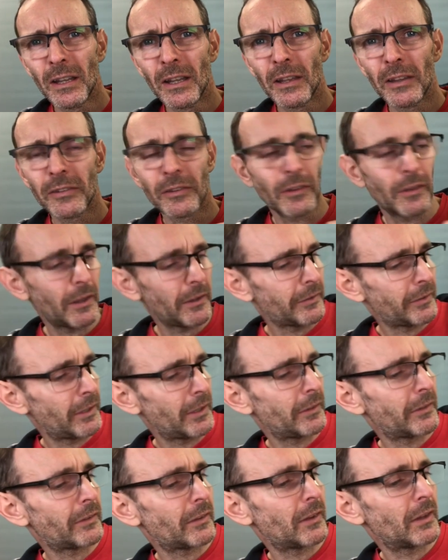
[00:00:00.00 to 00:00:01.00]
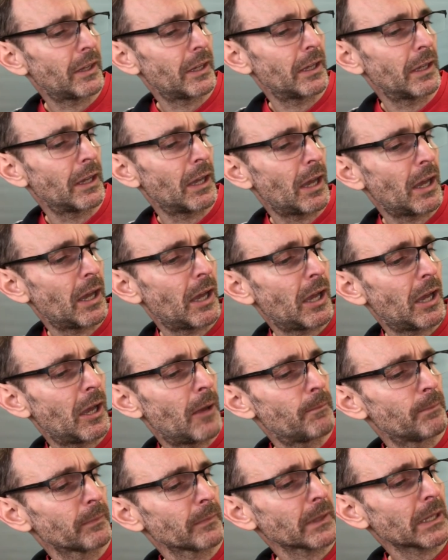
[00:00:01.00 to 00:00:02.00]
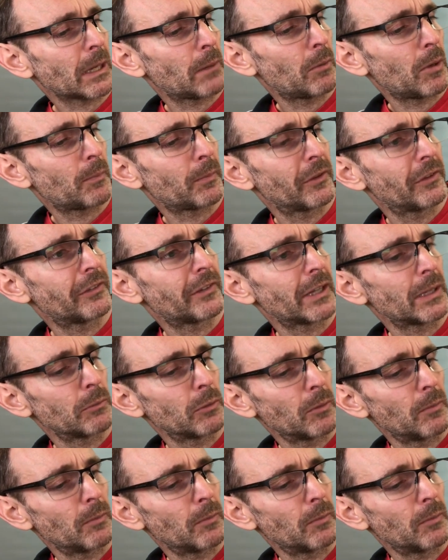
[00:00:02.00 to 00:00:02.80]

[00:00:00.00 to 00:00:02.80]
So this is the Come Up and See Me,